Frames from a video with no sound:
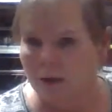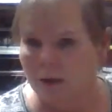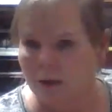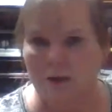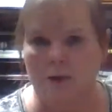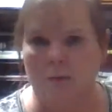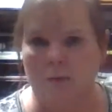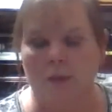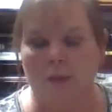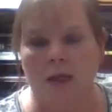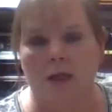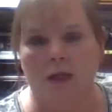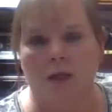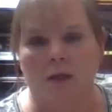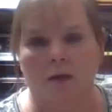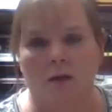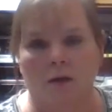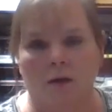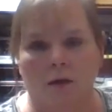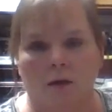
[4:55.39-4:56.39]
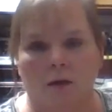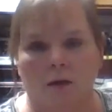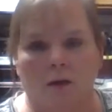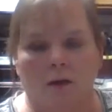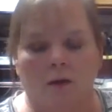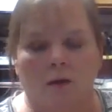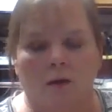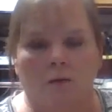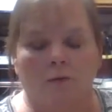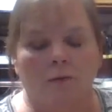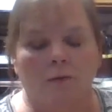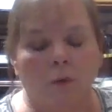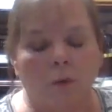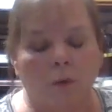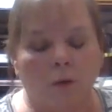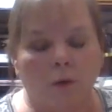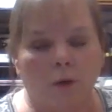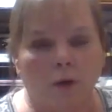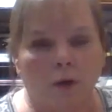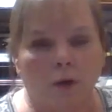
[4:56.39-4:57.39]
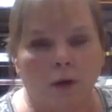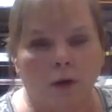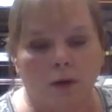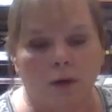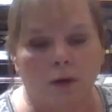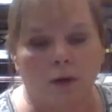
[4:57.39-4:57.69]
and let it bake for